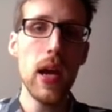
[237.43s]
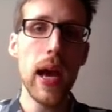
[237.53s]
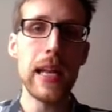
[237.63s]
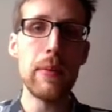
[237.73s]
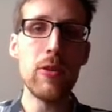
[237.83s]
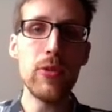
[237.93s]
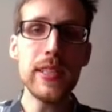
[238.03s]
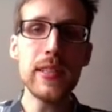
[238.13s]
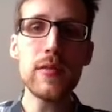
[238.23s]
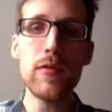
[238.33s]
And the main
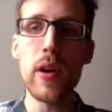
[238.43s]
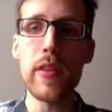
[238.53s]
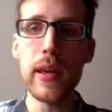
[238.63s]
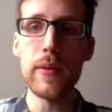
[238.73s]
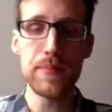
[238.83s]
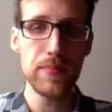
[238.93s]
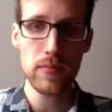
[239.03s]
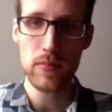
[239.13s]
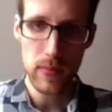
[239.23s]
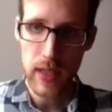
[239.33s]
reasons for the
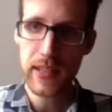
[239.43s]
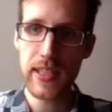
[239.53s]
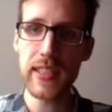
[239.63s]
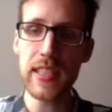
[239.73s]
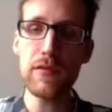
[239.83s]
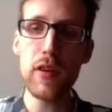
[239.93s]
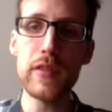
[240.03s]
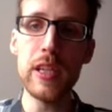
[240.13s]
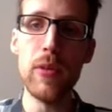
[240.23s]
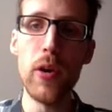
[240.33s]
success
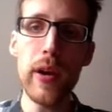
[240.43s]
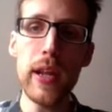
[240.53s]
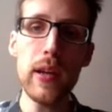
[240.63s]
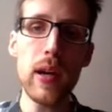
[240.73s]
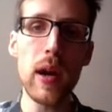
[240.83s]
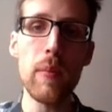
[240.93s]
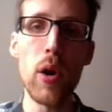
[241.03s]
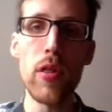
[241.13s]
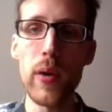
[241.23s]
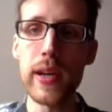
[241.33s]
deep learning,
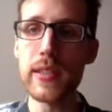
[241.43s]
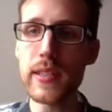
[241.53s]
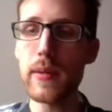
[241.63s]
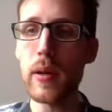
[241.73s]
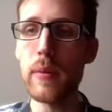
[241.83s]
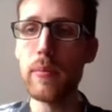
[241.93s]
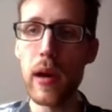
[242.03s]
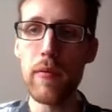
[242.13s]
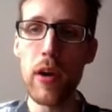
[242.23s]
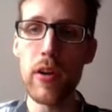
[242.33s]
although it is
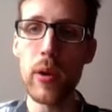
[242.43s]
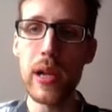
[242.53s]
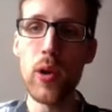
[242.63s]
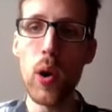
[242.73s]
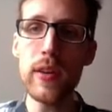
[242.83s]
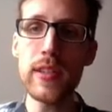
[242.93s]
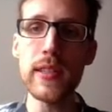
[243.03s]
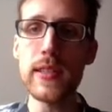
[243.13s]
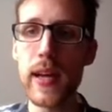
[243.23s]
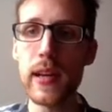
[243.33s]
very well known
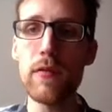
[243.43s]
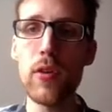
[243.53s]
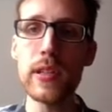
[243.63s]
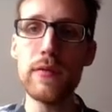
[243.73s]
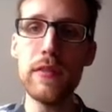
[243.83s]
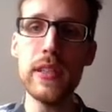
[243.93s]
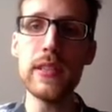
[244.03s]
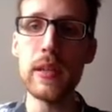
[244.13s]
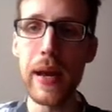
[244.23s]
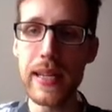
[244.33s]
since 1940s,
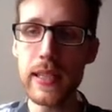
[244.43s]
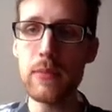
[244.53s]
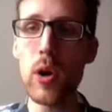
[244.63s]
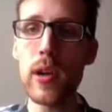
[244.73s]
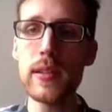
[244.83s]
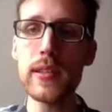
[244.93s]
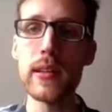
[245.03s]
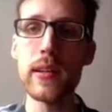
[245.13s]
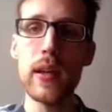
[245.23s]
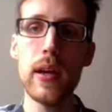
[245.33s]
50s, the basic models
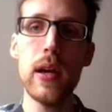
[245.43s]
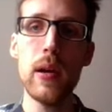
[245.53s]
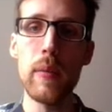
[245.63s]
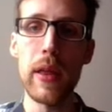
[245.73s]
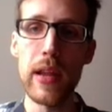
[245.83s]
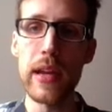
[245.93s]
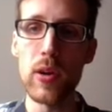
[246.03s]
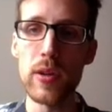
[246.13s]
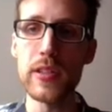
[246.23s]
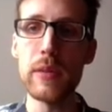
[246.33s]
and then later
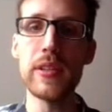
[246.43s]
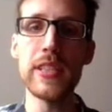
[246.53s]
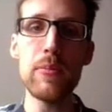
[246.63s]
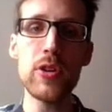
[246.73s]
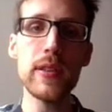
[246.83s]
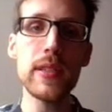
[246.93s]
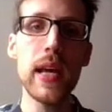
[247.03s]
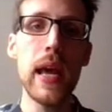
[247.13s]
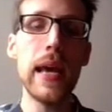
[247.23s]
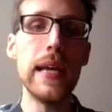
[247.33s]
also the perceptrons,
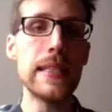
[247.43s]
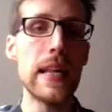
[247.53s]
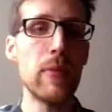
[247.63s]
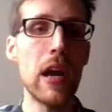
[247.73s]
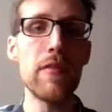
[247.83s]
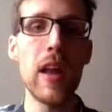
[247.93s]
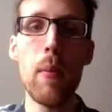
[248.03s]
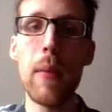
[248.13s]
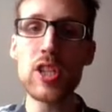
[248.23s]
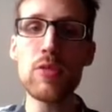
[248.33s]
is that we have now
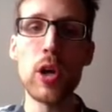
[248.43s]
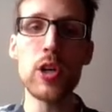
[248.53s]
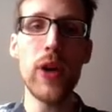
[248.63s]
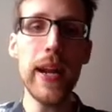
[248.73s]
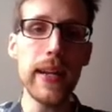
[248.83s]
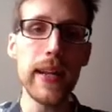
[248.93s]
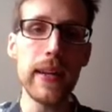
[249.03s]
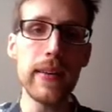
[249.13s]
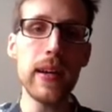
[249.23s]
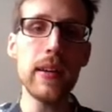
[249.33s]
much more training
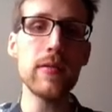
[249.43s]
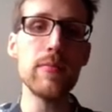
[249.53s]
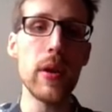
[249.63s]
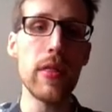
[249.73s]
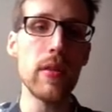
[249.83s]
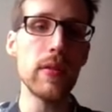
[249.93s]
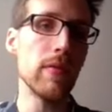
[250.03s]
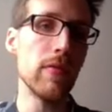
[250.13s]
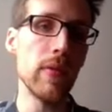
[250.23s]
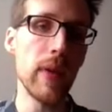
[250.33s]
data, with,
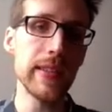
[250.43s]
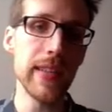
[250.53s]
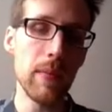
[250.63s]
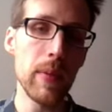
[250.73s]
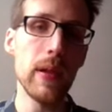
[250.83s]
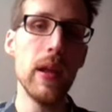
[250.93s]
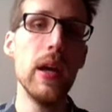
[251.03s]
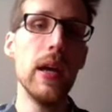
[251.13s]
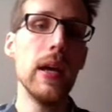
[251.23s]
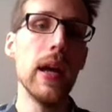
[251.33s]
for example,
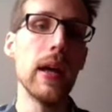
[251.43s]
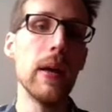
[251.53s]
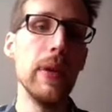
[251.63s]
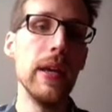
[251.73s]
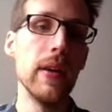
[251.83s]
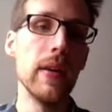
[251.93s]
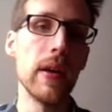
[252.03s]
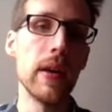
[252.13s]
being